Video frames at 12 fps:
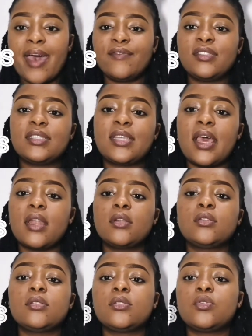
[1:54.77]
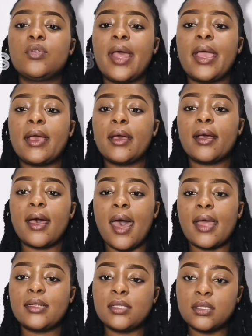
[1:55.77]
I have decided to like
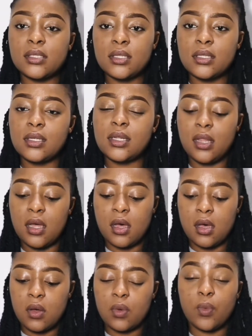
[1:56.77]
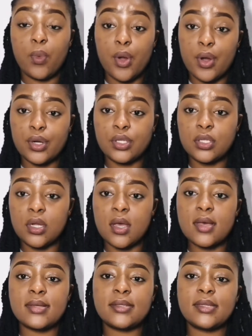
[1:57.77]
cut the word,
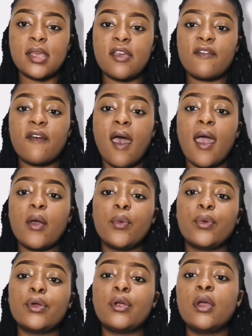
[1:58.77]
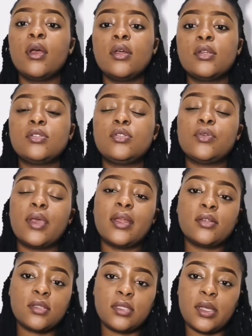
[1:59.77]
because if I were to
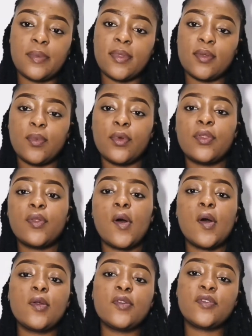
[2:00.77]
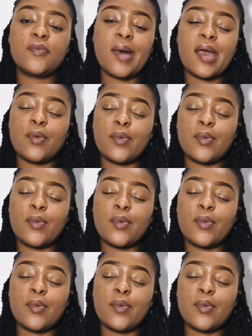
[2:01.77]
get into depth with all of my